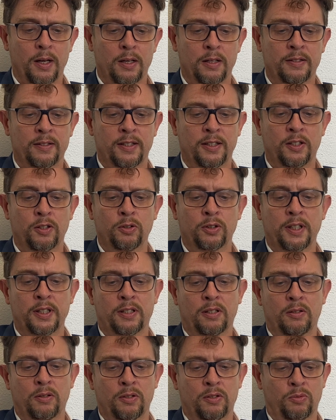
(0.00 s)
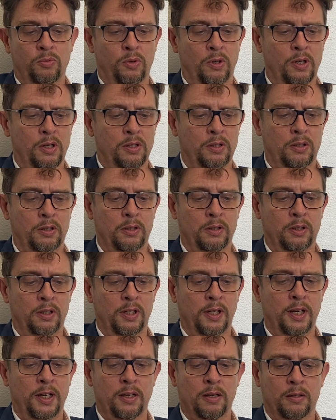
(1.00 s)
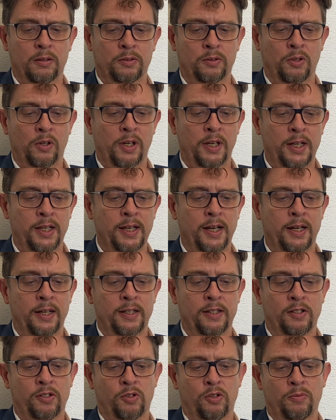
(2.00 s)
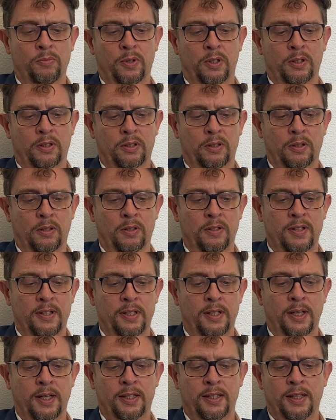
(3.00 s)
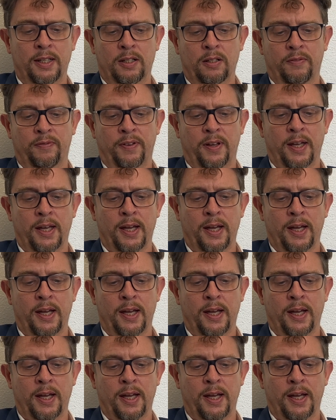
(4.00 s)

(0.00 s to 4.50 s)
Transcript: and the UNESCO's work on a legal instrument on the ethics of